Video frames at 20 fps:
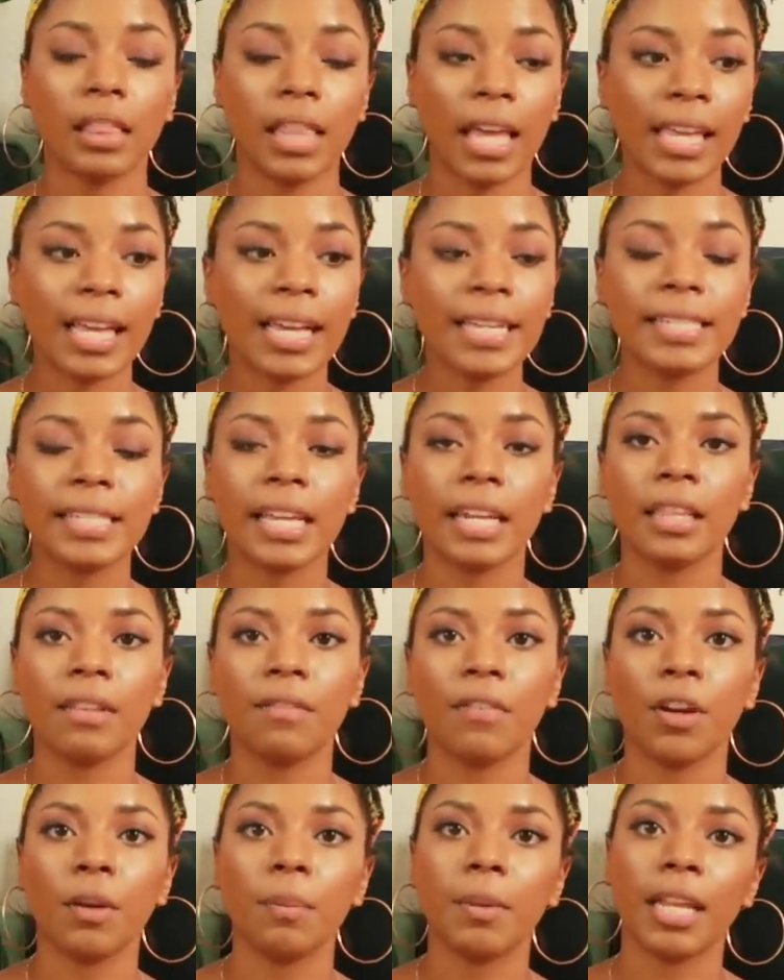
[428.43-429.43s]
Like I said in the
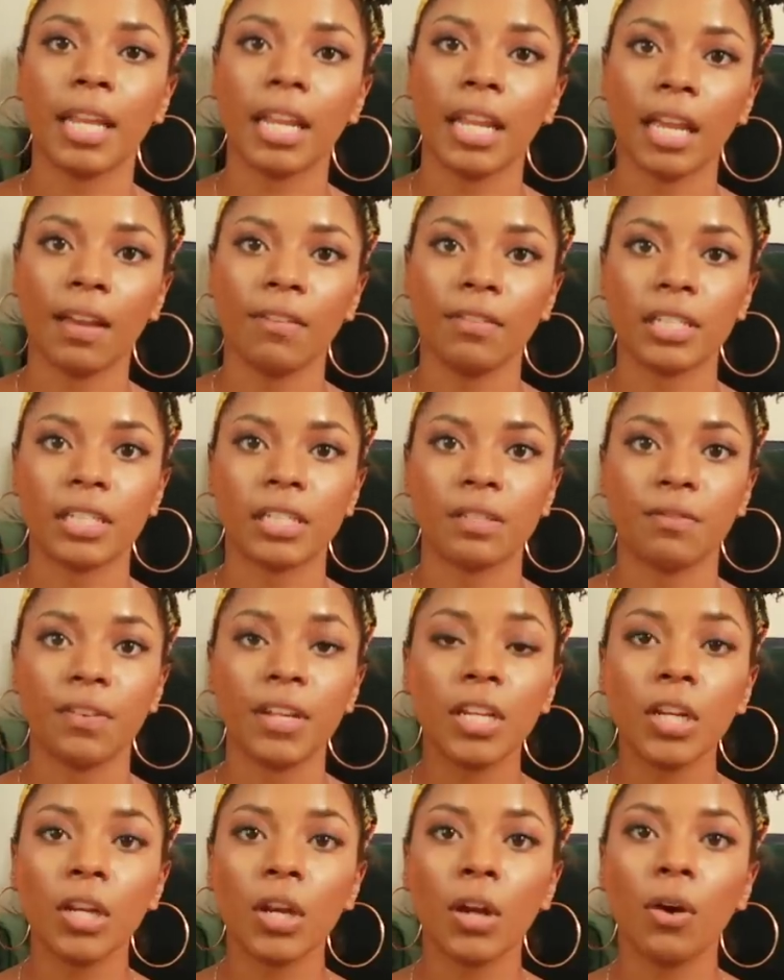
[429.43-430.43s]
very beginning of this
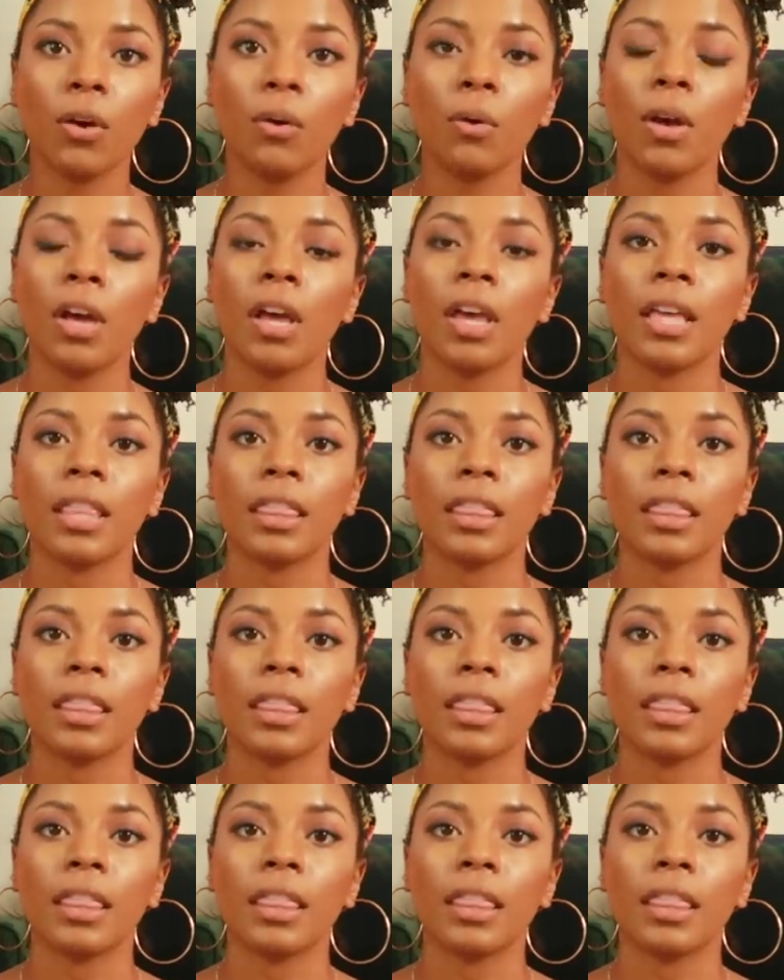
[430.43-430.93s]
video,